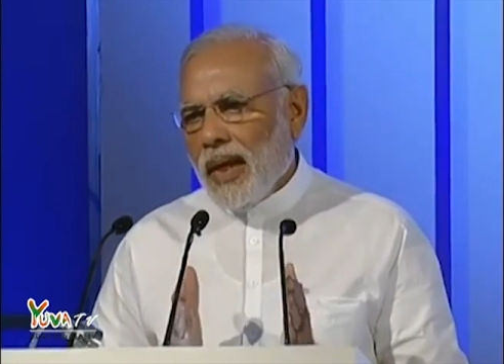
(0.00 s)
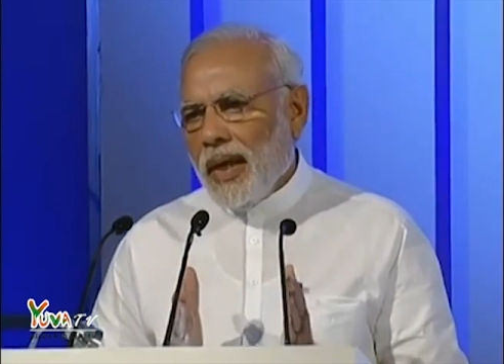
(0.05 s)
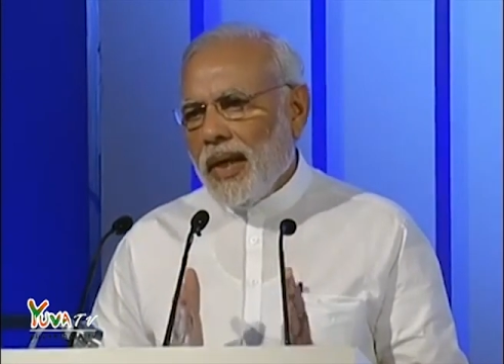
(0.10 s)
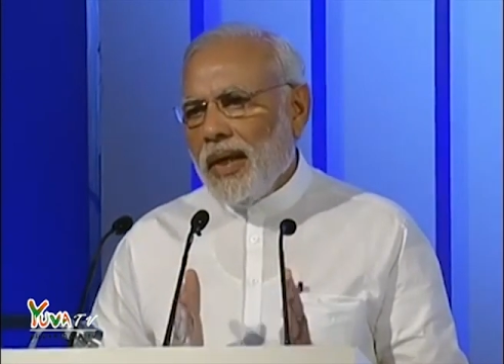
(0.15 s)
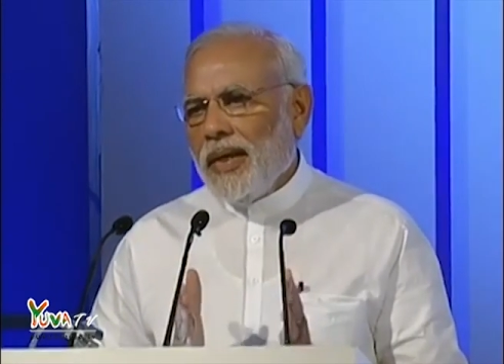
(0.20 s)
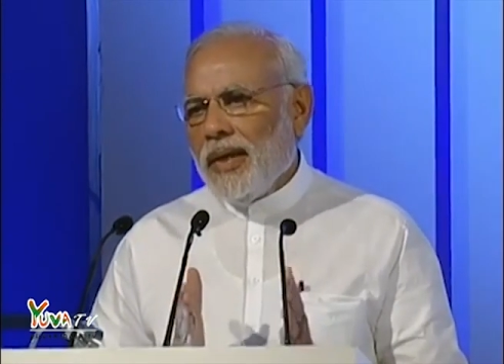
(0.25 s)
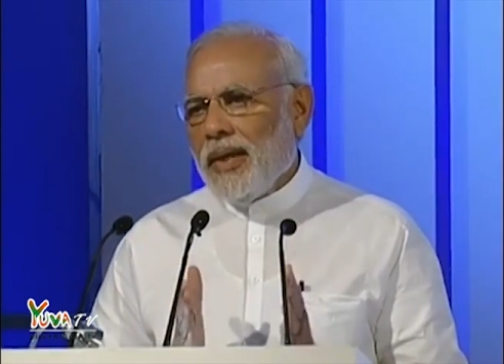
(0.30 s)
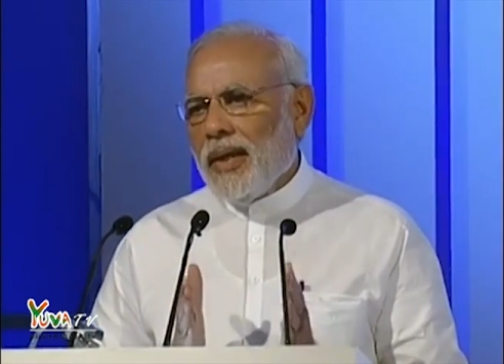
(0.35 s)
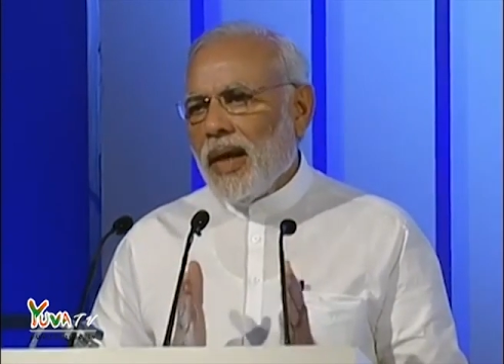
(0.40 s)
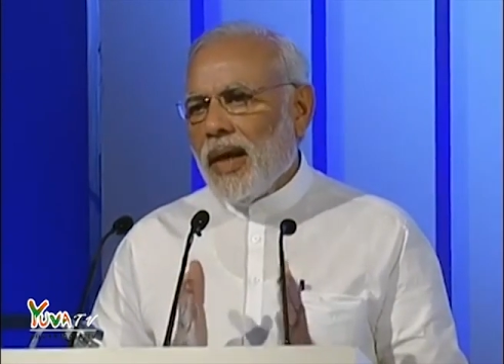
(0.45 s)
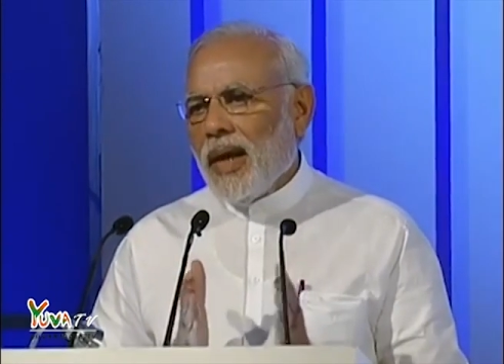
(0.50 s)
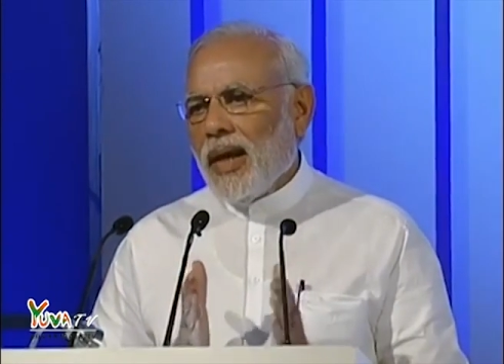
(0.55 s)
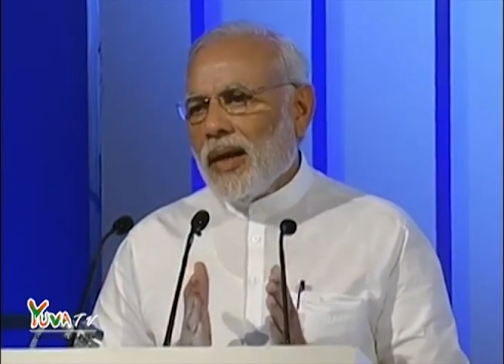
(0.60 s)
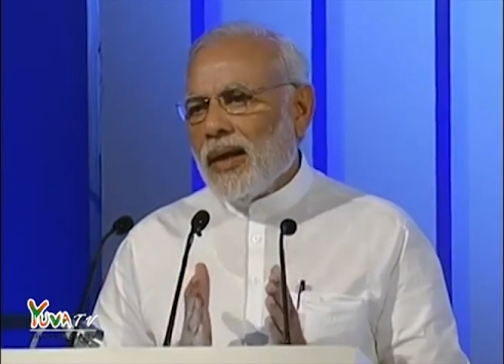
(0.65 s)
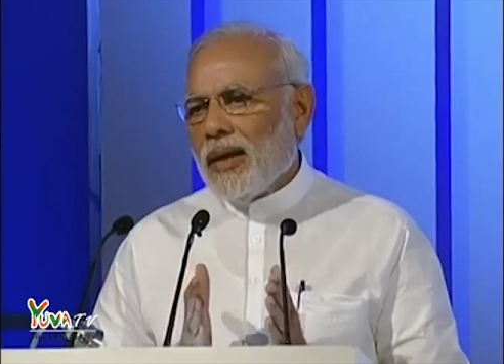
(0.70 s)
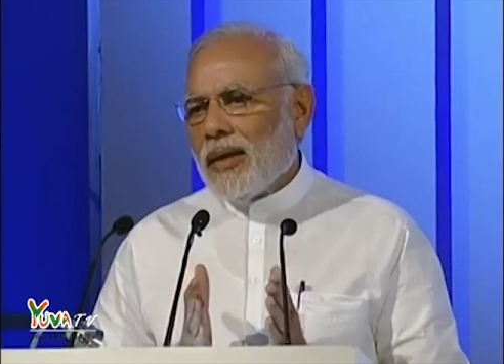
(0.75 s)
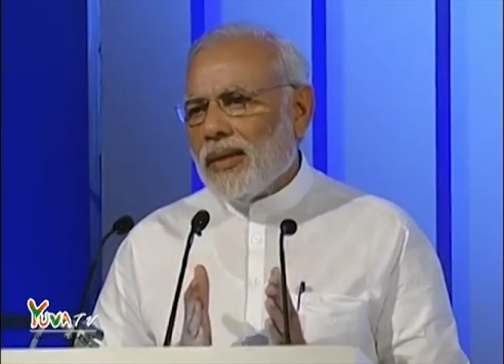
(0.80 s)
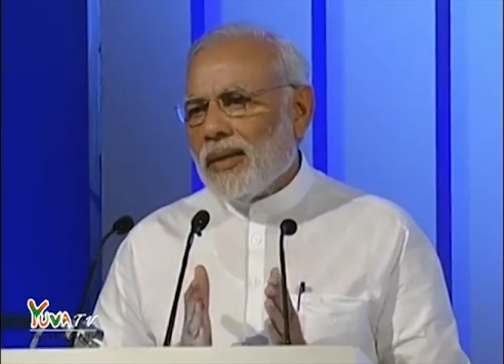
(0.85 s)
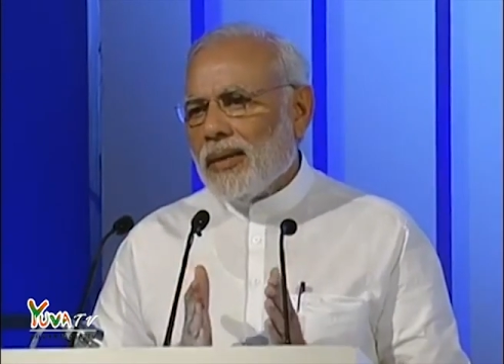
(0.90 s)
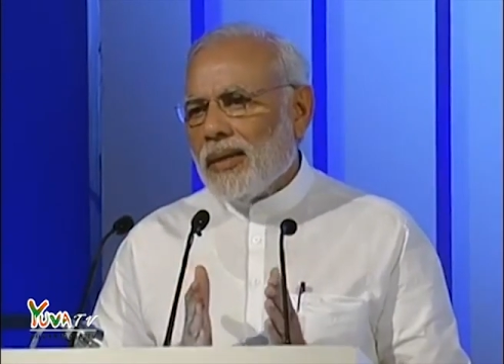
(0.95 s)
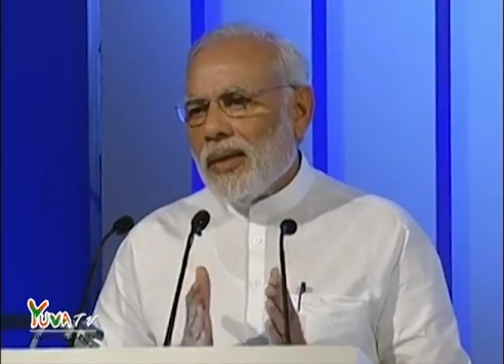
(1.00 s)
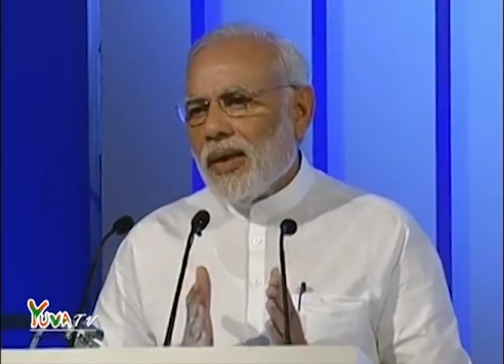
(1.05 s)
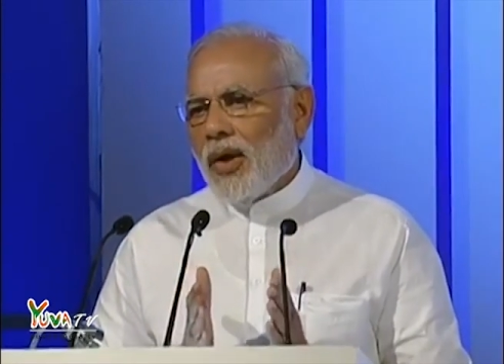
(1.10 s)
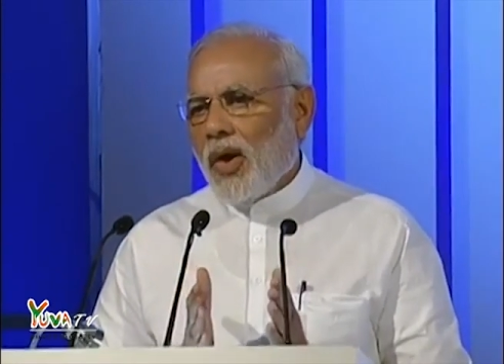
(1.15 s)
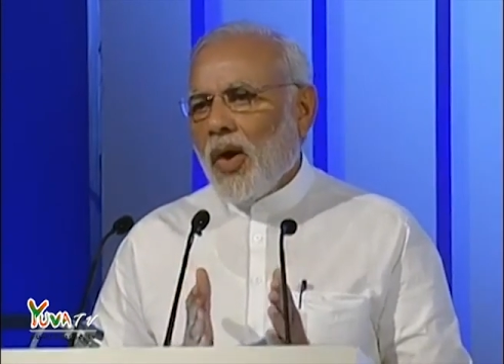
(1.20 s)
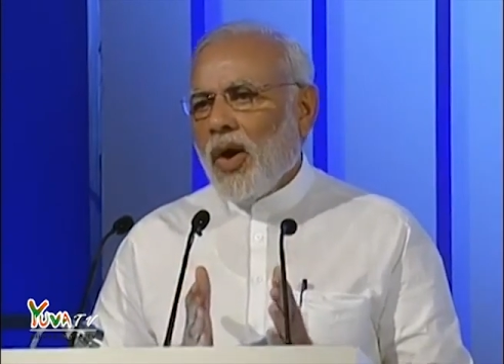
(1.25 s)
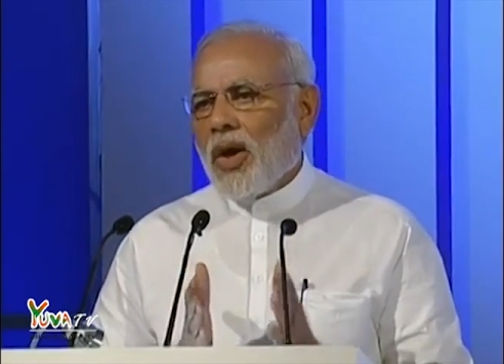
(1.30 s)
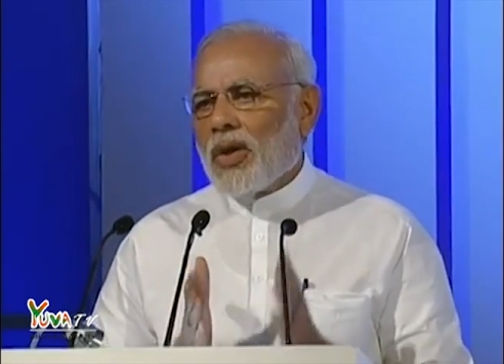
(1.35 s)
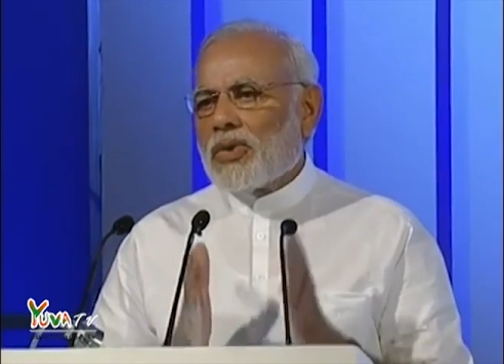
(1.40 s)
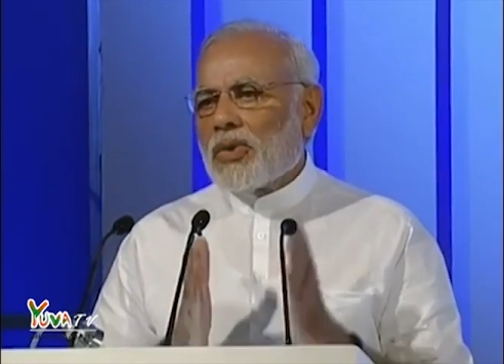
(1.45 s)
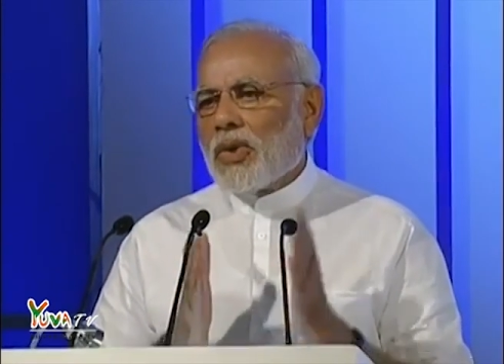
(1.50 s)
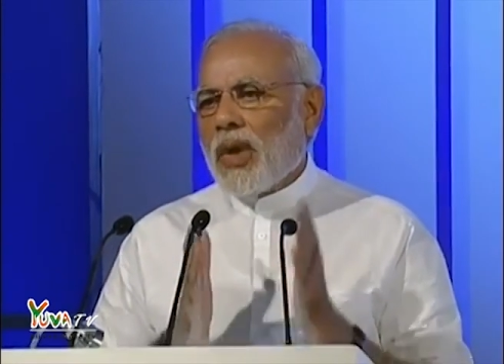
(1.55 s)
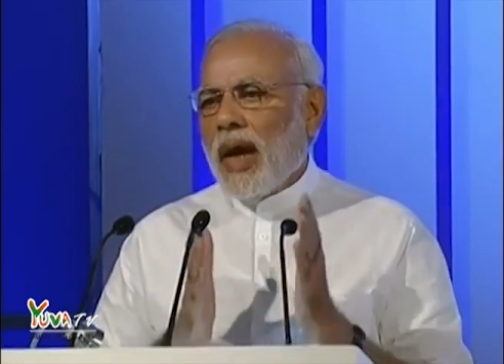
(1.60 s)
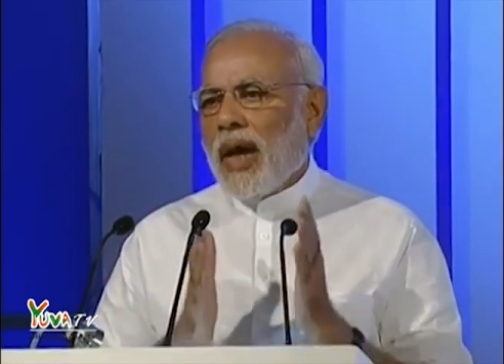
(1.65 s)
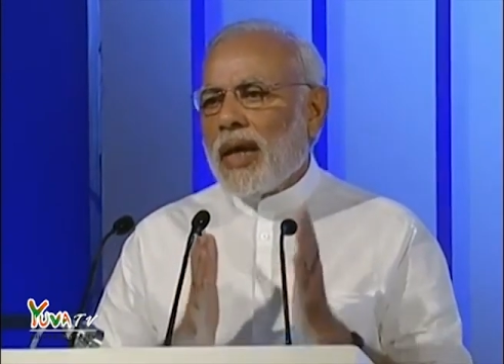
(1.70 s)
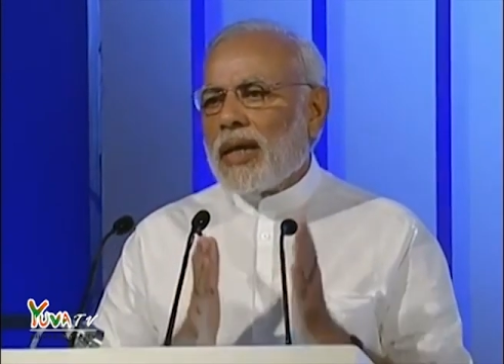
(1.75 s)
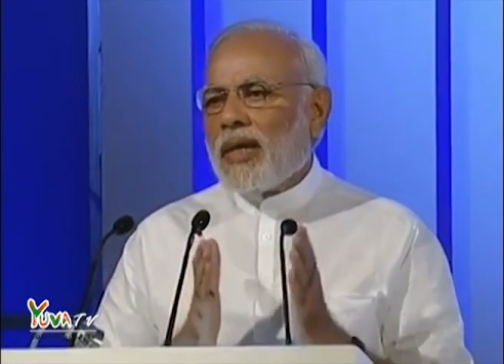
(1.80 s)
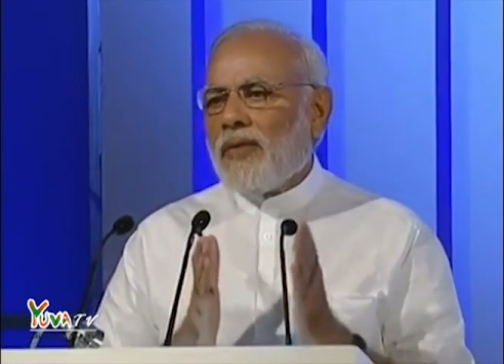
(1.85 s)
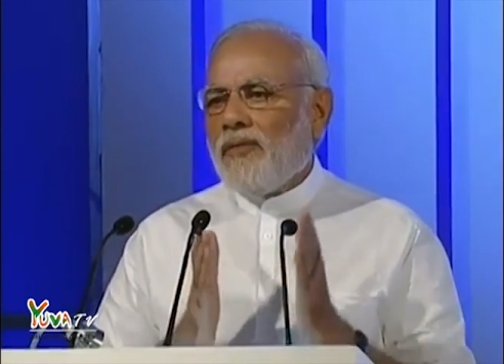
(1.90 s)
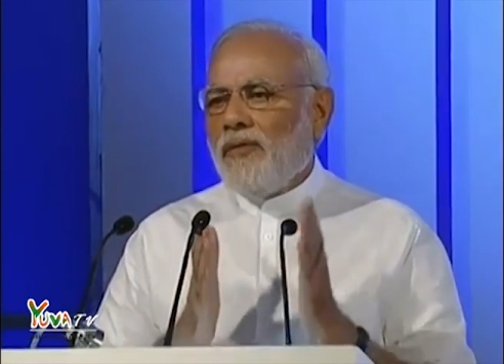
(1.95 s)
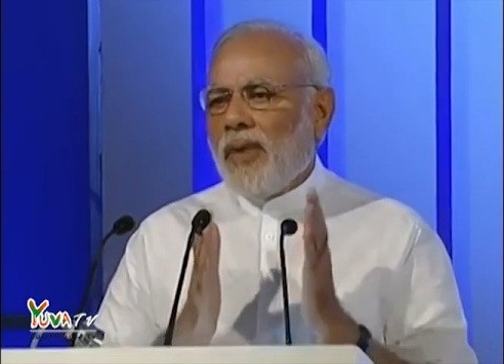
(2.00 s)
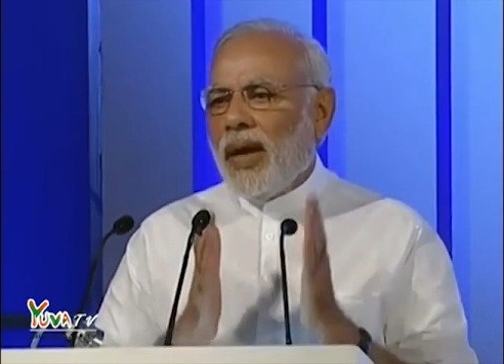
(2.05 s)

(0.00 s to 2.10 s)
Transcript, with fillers: India also has a